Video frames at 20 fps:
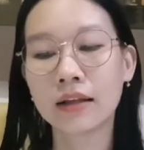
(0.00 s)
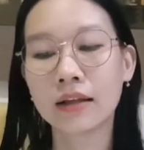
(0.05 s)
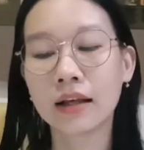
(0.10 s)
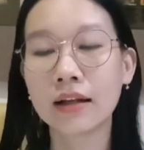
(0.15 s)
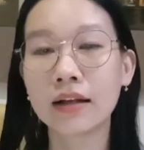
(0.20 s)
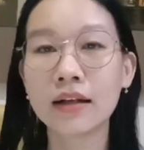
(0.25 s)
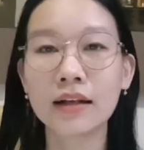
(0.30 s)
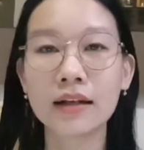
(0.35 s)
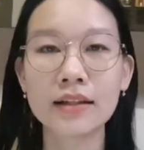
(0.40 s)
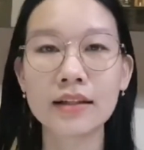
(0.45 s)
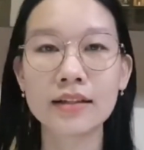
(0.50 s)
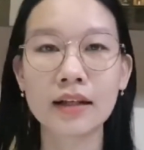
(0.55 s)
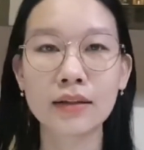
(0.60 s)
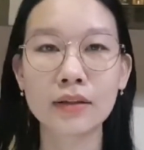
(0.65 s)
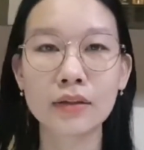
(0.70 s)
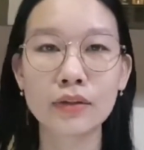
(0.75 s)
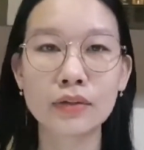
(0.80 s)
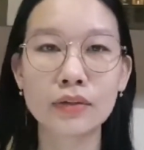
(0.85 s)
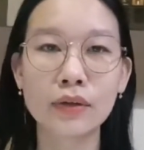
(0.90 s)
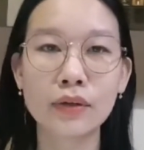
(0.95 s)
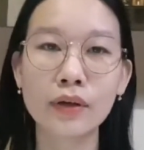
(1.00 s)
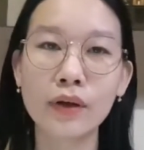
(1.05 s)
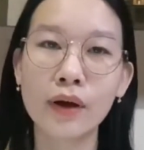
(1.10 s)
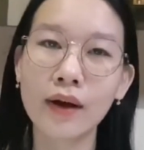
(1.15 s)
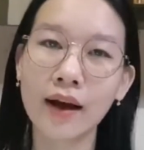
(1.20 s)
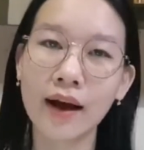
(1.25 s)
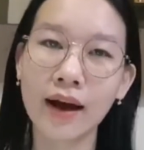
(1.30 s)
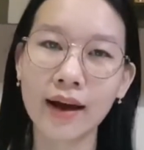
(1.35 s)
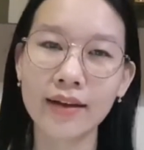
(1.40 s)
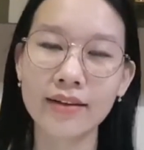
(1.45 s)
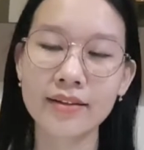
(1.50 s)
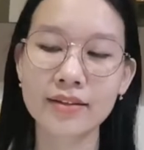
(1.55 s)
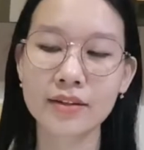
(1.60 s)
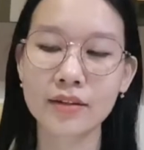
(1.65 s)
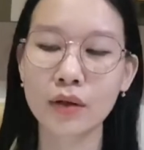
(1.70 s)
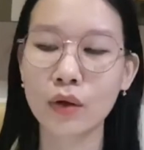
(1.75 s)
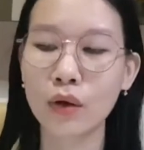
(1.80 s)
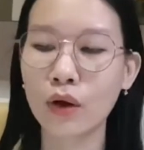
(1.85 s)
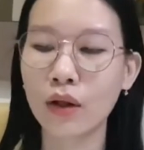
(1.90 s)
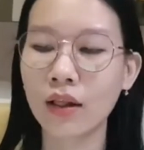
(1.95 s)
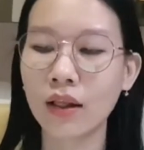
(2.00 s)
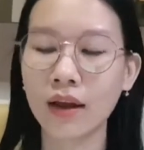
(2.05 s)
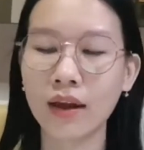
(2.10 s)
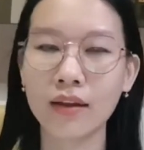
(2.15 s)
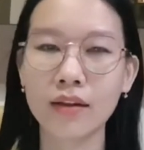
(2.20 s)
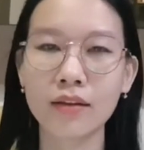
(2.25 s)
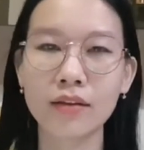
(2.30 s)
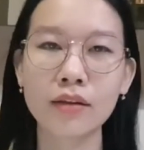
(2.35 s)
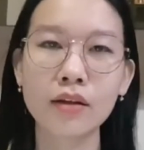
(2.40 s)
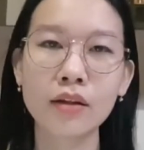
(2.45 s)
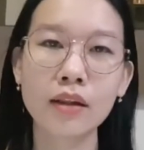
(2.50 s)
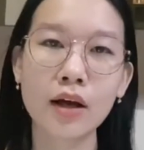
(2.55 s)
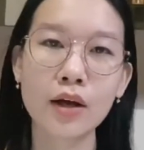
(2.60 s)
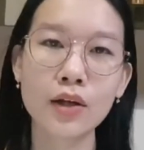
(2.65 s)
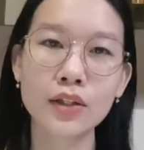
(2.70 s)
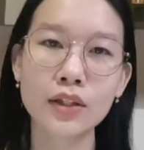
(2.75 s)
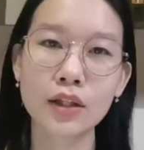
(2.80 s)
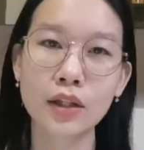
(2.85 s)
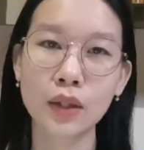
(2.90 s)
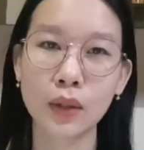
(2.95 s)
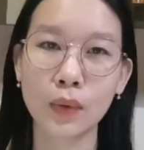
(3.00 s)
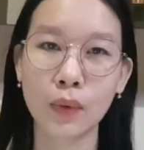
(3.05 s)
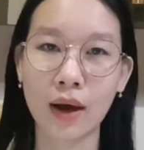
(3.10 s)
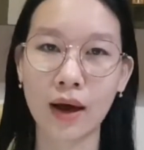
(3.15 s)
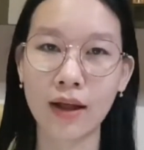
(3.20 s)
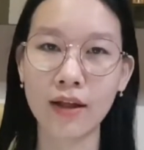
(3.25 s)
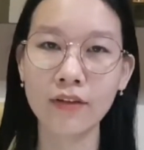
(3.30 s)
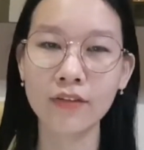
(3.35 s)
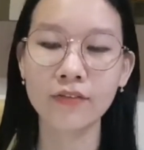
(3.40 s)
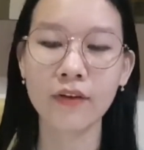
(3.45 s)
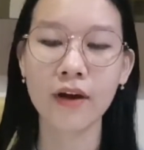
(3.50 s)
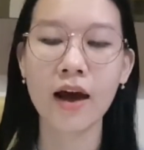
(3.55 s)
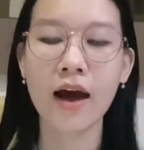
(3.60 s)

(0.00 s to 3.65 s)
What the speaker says: Negeri 1 Junior High School in 2012,